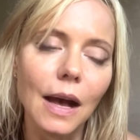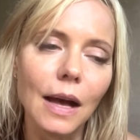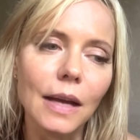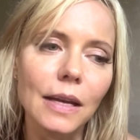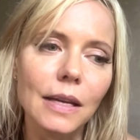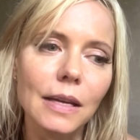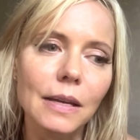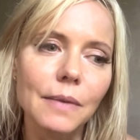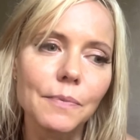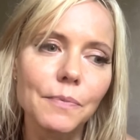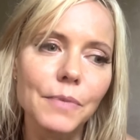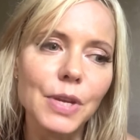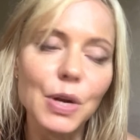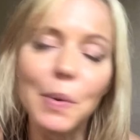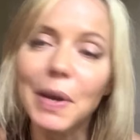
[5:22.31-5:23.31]

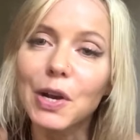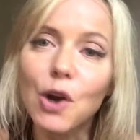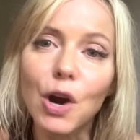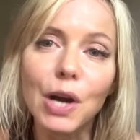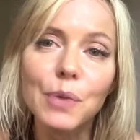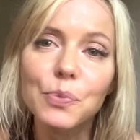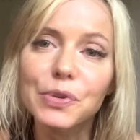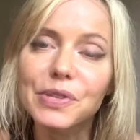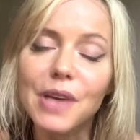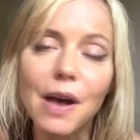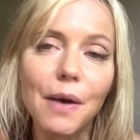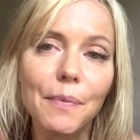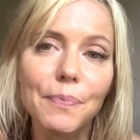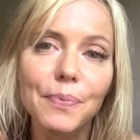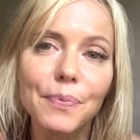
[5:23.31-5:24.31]
my guard was
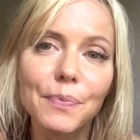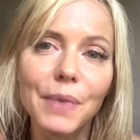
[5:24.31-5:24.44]
up.